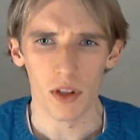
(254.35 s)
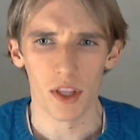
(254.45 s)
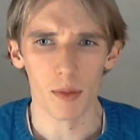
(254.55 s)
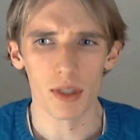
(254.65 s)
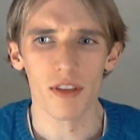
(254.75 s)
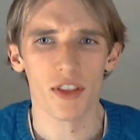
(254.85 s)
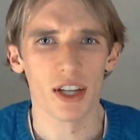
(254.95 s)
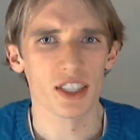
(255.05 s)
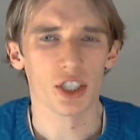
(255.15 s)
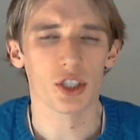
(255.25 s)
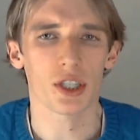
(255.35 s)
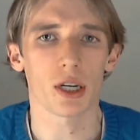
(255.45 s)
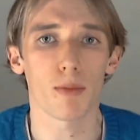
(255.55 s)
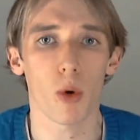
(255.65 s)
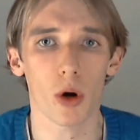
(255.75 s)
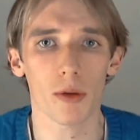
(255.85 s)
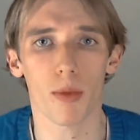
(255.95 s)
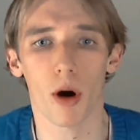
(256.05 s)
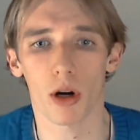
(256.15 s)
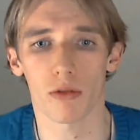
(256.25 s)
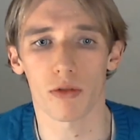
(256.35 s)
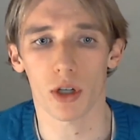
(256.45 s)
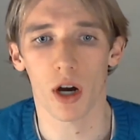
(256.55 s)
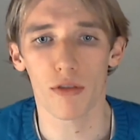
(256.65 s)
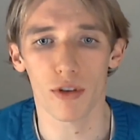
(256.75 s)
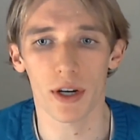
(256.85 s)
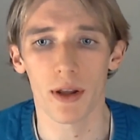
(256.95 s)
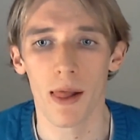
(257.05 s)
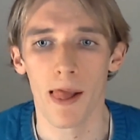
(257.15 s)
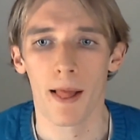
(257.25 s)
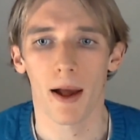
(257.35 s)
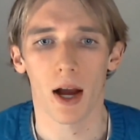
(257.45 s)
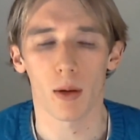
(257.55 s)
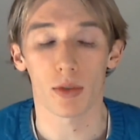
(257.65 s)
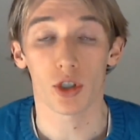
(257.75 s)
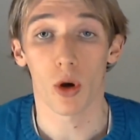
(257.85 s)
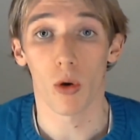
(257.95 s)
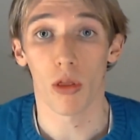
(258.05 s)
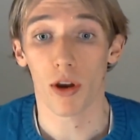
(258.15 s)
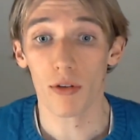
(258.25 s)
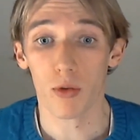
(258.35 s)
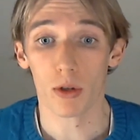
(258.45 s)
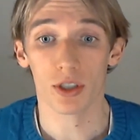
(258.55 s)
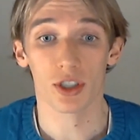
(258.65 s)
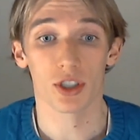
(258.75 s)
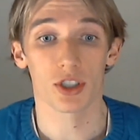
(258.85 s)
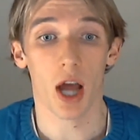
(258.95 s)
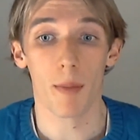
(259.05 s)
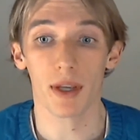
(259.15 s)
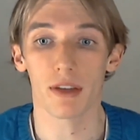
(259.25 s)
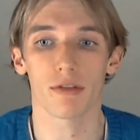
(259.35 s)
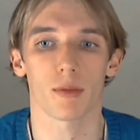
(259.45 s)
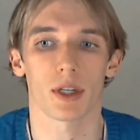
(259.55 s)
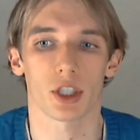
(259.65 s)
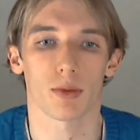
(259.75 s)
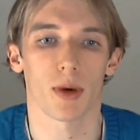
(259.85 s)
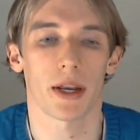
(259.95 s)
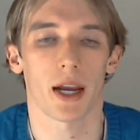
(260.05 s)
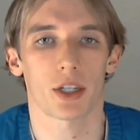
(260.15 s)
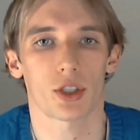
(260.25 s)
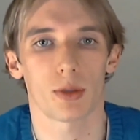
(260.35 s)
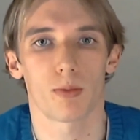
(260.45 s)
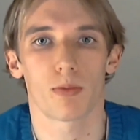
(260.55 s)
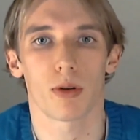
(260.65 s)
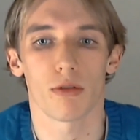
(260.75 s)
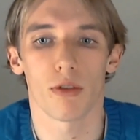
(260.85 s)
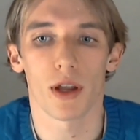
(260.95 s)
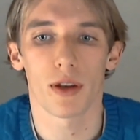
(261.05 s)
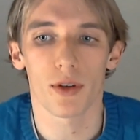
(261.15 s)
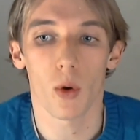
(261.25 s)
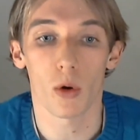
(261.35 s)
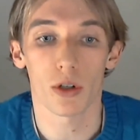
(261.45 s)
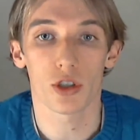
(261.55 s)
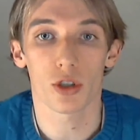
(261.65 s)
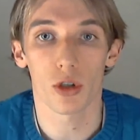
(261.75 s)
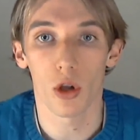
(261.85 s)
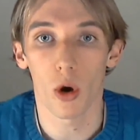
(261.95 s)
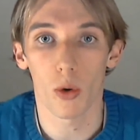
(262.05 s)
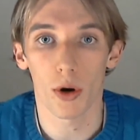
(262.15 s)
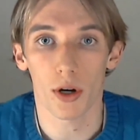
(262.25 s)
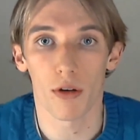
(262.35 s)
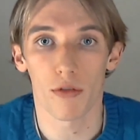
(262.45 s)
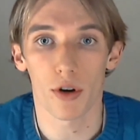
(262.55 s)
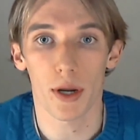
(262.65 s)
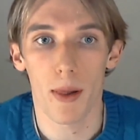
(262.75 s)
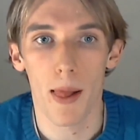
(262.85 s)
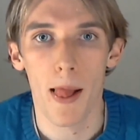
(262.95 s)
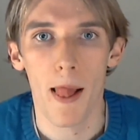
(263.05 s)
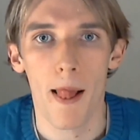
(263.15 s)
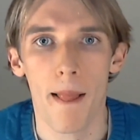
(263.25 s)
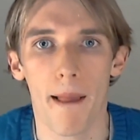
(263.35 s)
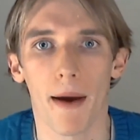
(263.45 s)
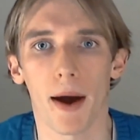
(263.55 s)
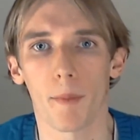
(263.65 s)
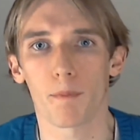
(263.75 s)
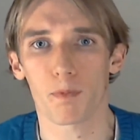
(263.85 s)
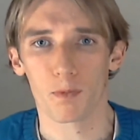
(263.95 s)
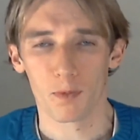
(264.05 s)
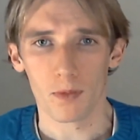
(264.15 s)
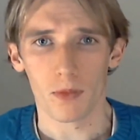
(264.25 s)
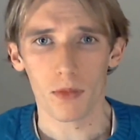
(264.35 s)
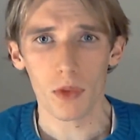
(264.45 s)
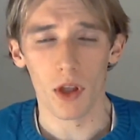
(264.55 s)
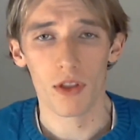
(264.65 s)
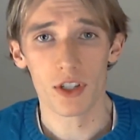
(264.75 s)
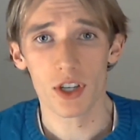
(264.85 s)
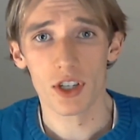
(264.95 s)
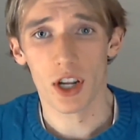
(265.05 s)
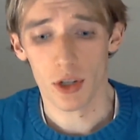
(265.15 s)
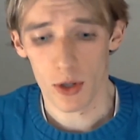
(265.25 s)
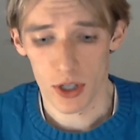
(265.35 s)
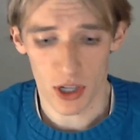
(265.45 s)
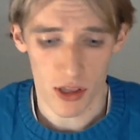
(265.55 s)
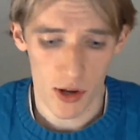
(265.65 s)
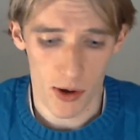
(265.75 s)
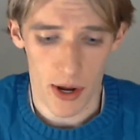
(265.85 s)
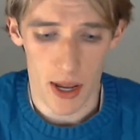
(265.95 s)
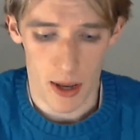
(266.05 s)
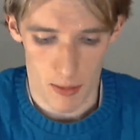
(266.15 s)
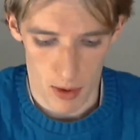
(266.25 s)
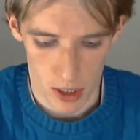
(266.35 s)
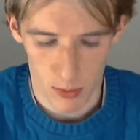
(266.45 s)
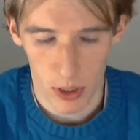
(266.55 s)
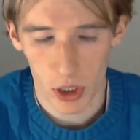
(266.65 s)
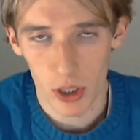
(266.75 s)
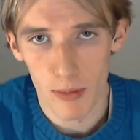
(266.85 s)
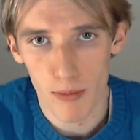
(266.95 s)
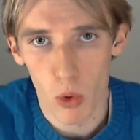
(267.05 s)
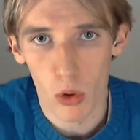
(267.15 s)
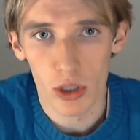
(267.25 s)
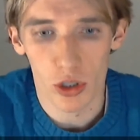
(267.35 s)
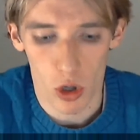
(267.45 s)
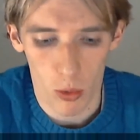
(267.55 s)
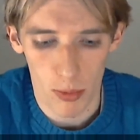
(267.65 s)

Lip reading: they believe that that's actually an important part of recovery. So therefore, stopping inflammation might actually prevent or slow recovery. And this is an interesting theory, and especially more so